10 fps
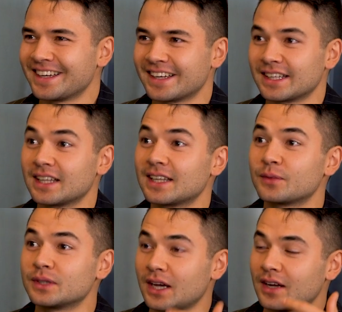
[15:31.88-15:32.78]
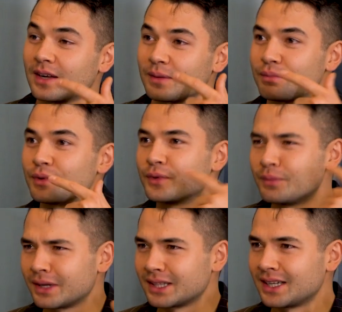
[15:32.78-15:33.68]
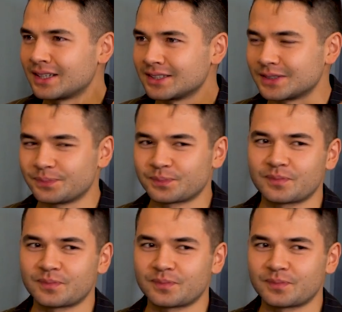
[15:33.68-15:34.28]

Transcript: And then we had like blue bandanas,